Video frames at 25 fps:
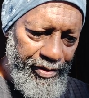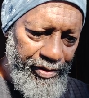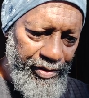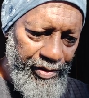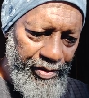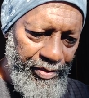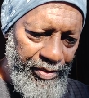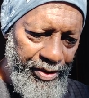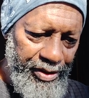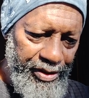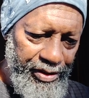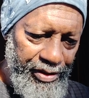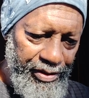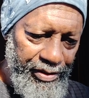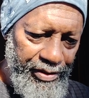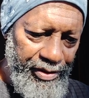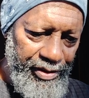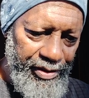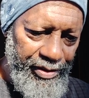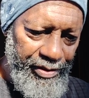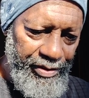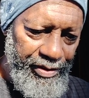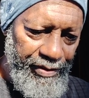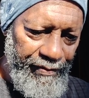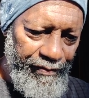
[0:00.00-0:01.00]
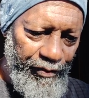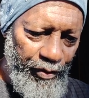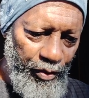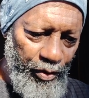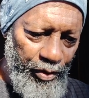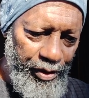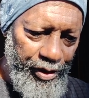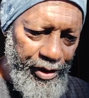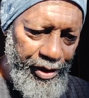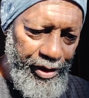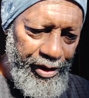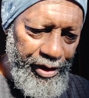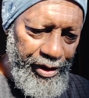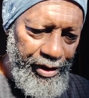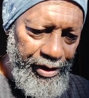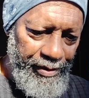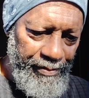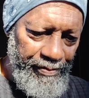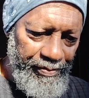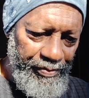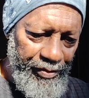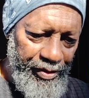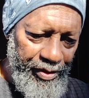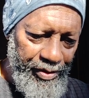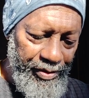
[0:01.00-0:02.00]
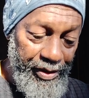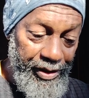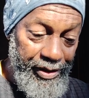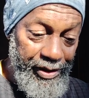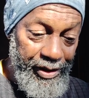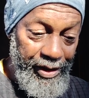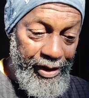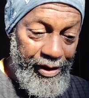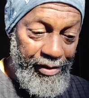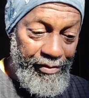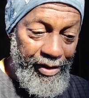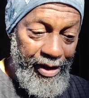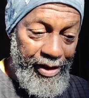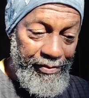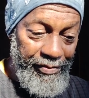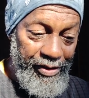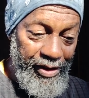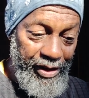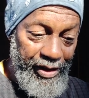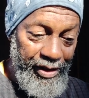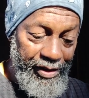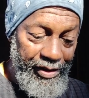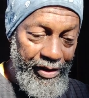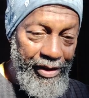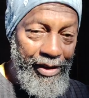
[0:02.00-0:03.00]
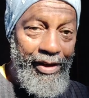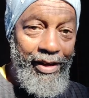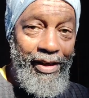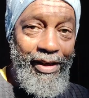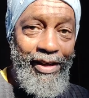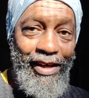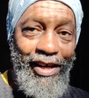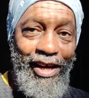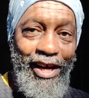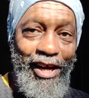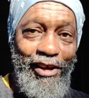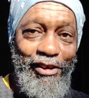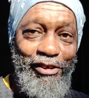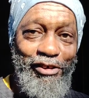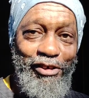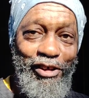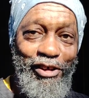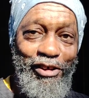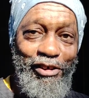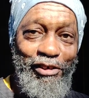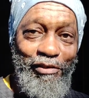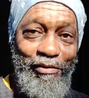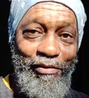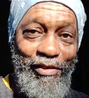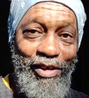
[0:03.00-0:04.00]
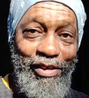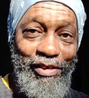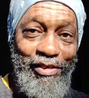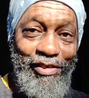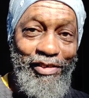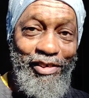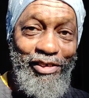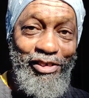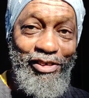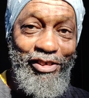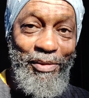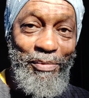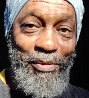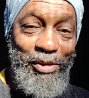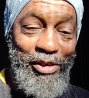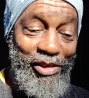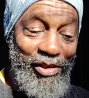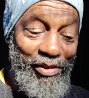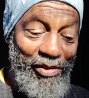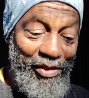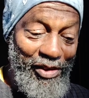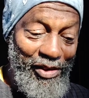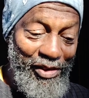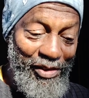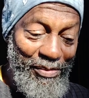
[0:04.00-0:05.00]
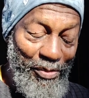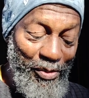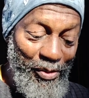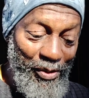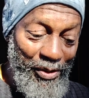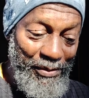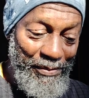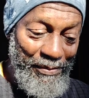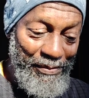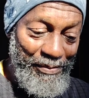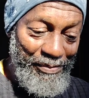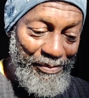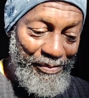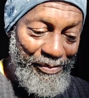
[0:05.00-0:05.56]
Always good. It's the fall of the year. Oh, he's at a gravesite. I was at the grave, the cemetery this morning.